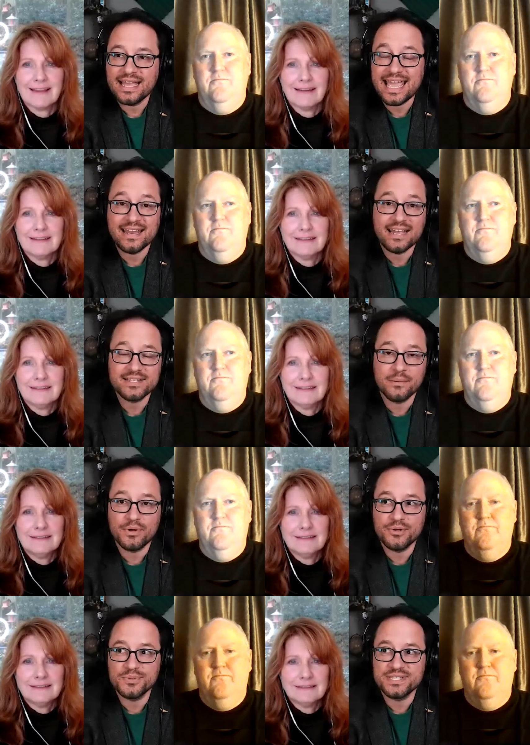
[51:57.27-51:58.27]
Speaker 1: again as
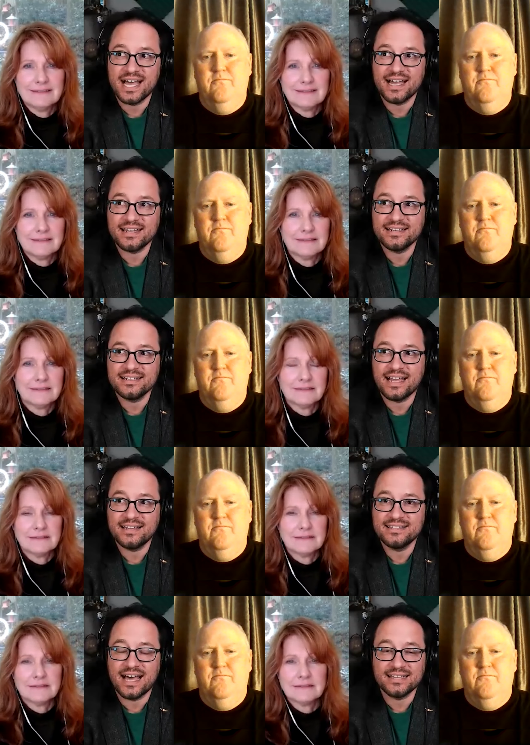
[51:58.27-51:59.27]
someone who's not
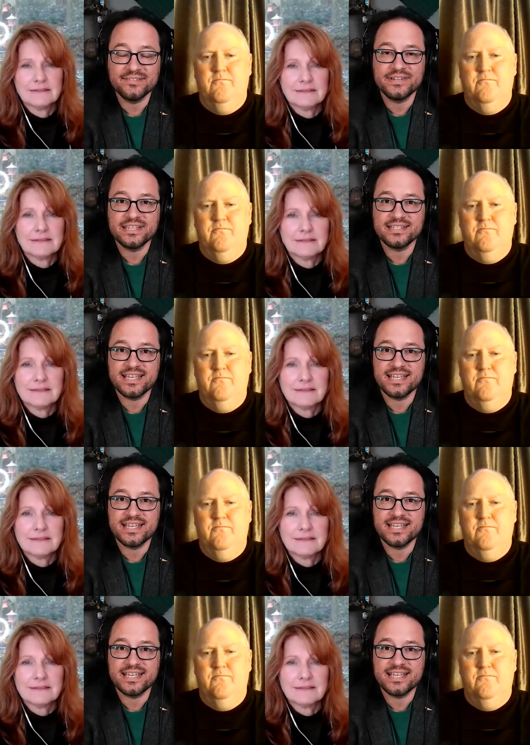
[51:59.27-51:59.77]
not living this